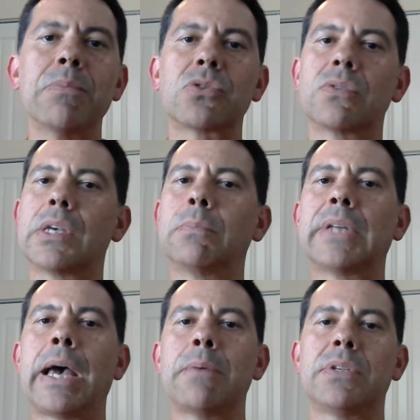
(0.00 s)
So
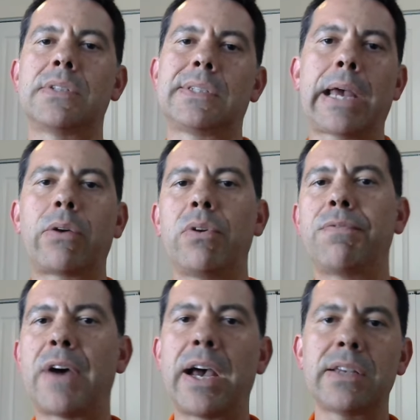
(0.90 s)
sometimes the
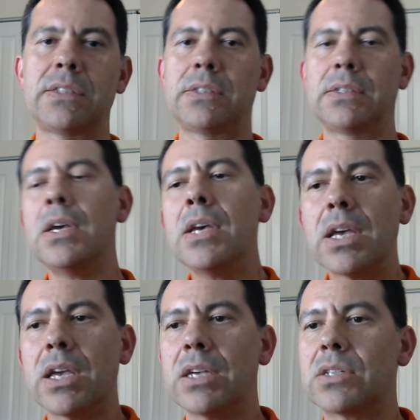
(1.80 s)
sacrifice
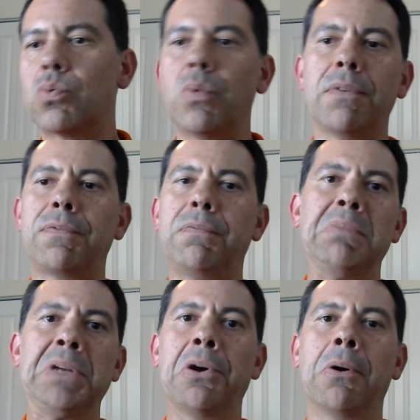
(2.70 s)
is with,
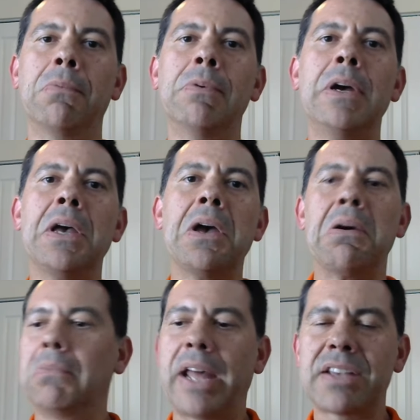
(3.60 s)
you know,
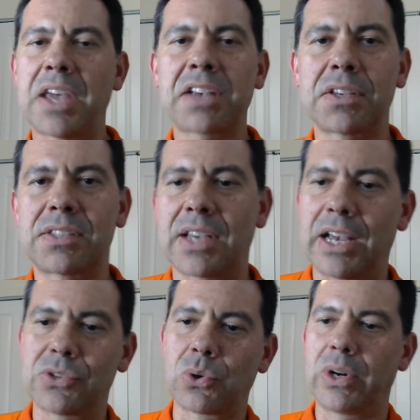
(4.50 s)
less
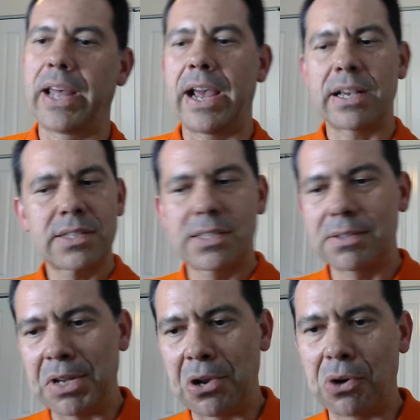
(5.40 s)
exercise or less,
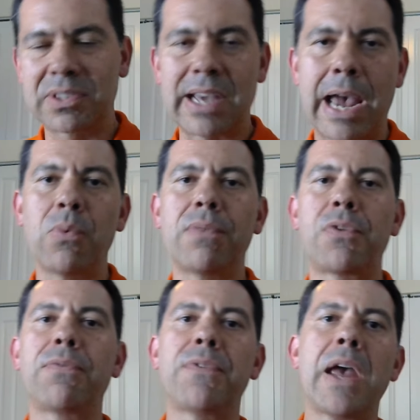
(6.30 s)
you know, time with
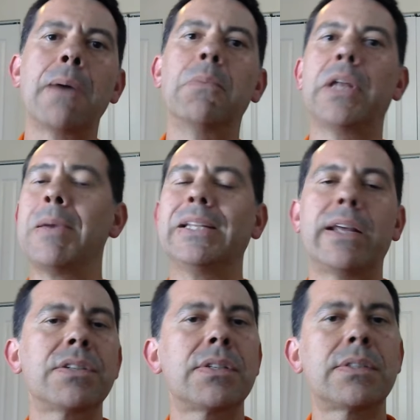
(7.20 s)
your family. I mean,
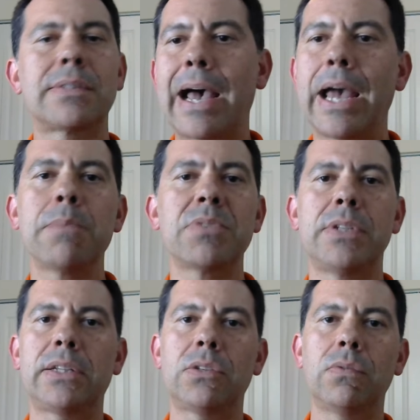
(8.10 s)
there's times
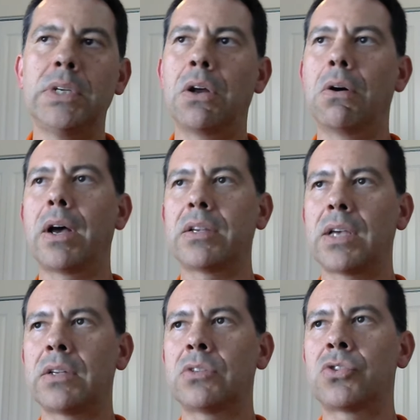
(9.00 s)
that, you know,
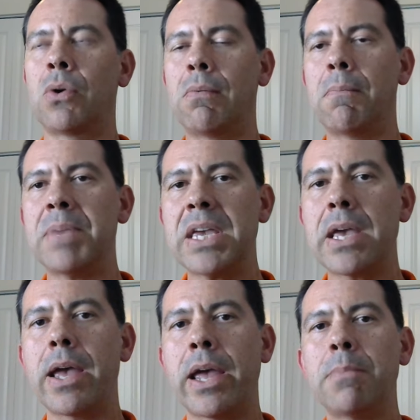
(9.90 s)
so be
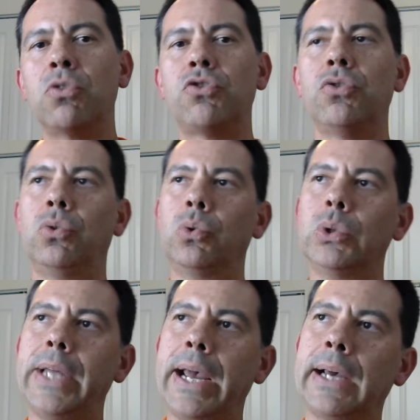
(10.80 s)
able to do
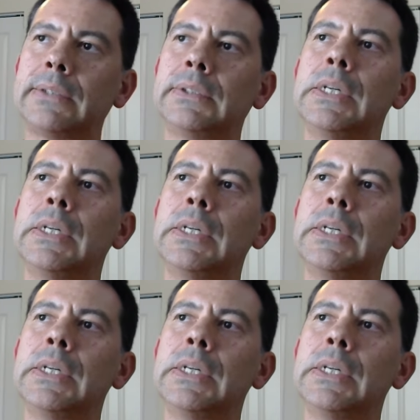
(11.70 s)
that,